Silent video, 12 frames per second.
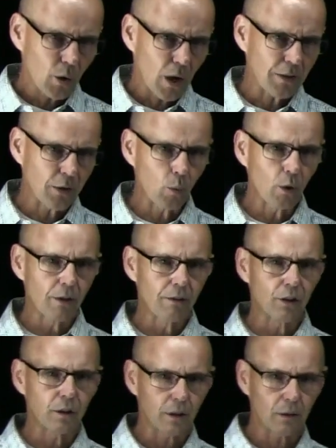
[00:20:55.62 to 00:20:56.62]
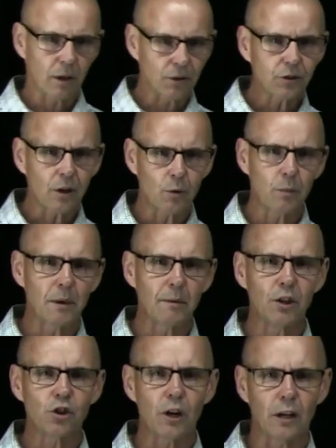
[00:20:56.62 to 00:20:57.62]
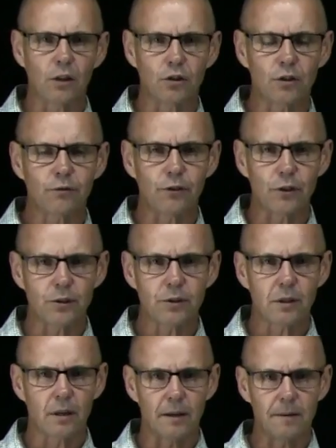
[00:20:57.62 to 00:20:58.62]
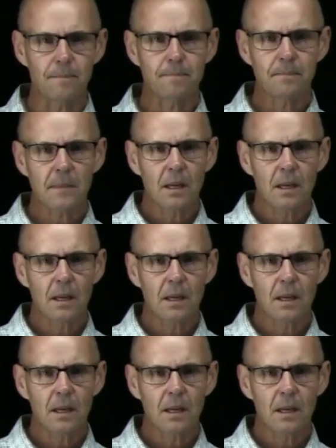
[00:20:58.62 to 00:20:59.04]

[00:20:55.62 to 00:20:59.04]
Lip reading: I think I'll start with maybe the challenges first. President